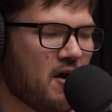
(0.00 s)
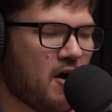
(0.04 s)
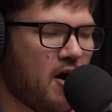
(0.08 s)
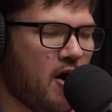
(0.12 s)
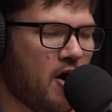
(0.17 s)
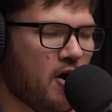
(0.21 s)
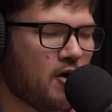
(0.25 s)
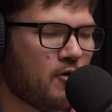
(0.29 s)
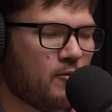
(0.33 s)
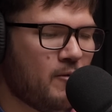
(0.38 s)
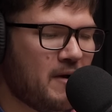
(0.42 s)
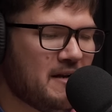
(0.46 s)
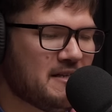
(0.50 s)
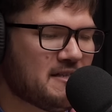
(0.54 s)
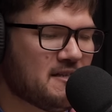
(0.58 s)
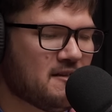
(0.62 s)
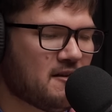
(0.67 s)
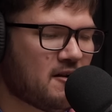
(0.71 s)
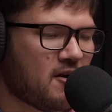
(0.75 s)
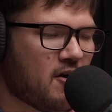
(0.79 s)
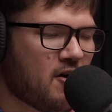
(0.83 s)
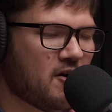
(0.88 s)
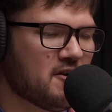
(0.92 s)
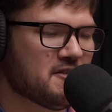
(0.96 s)
Art went to the
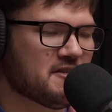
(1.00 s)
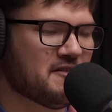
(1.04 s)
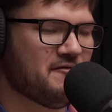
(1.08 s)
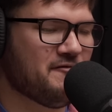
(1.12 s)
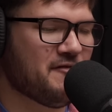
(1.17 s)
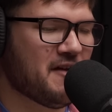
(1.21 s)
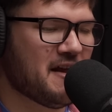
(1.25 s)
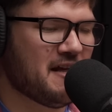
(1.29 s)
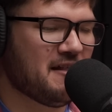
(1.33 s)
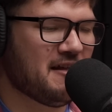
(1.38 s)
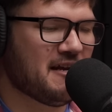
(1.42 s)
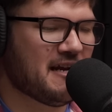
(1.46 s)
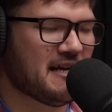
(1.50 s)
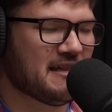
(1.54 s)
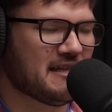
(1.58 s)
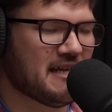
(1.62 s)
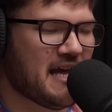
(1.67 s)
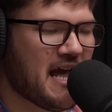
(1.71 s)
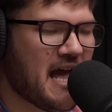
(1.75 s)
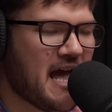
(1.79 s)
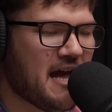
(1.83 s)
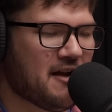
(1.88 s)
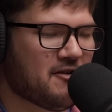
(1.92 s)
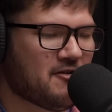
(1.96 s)
car's unveiling at
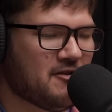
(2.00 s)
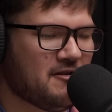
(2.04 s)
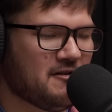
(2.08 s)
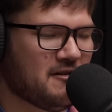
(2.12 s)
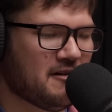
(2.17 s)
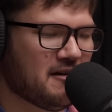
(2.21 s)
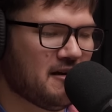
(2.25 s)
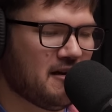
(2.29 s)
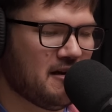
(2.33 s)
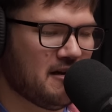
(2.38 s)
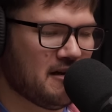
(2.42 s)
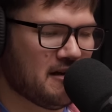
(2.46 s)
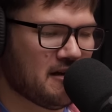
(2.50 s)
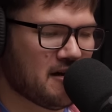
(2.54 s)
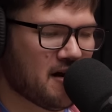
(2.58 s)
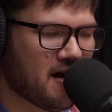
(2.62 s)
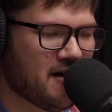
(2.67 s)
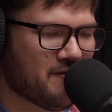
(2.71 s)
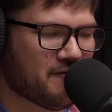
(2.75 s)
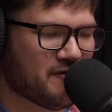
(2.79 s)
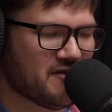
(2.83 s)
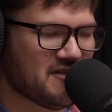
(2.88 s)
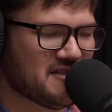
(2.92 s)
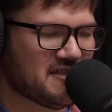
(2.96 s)
the Akron
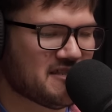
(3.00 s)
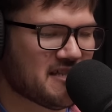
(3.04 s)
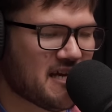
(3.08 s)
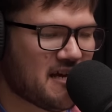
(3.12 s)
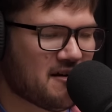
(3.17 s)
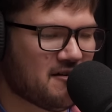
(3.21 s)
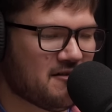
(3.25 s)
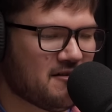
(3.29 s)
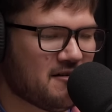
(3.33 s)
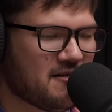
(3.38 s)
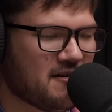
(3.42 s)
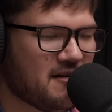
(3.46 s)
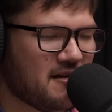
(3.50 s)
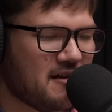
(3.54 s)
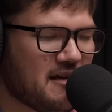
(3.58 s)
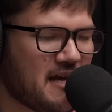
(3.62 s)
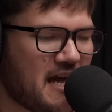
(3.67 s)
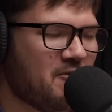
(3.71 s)
Conference Center,